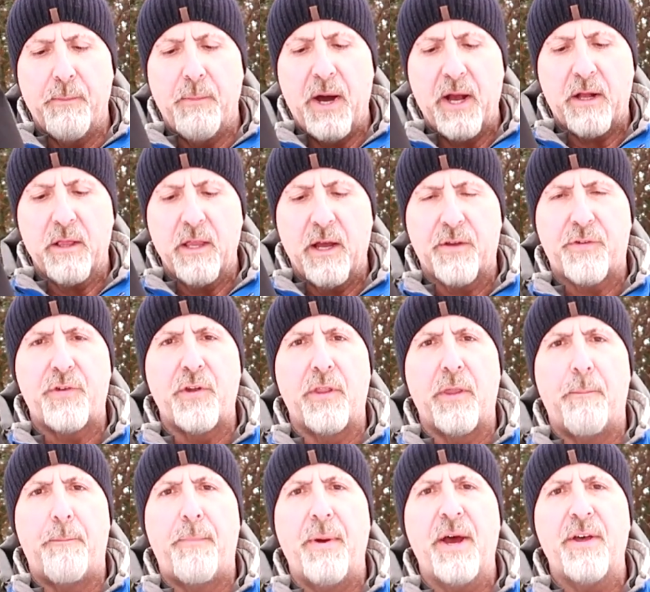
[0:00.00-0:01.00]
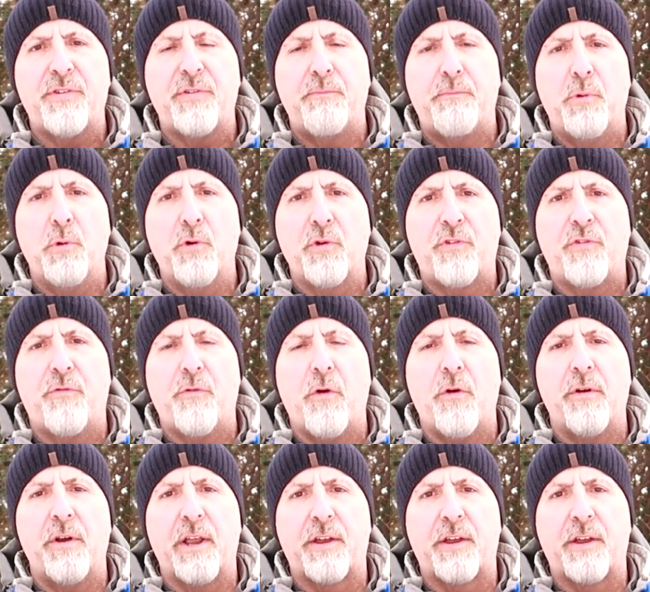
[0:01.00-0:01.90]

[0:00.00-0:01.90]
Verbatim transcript: the Mukluks are the best boots for